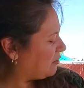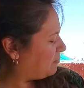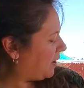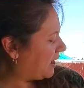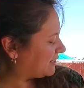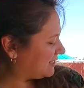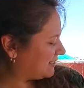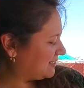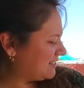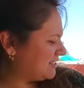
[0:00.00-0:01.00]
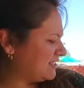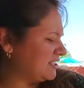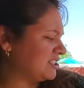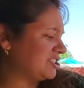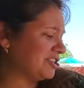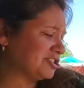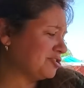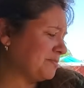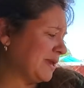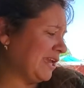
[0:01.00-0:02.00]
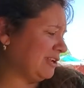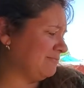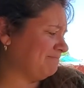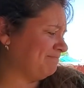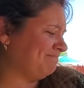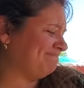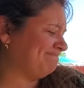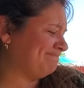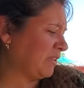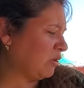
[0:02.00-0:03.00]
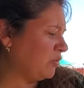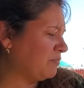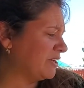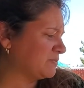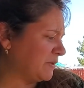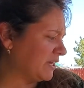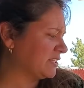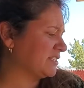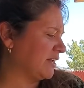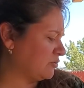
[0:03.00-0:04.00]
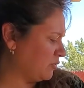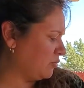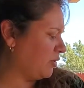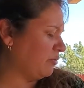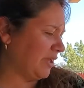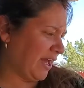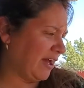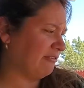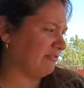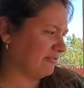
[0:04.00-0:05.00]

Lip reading: But since there's no meat, we must be content with what we have."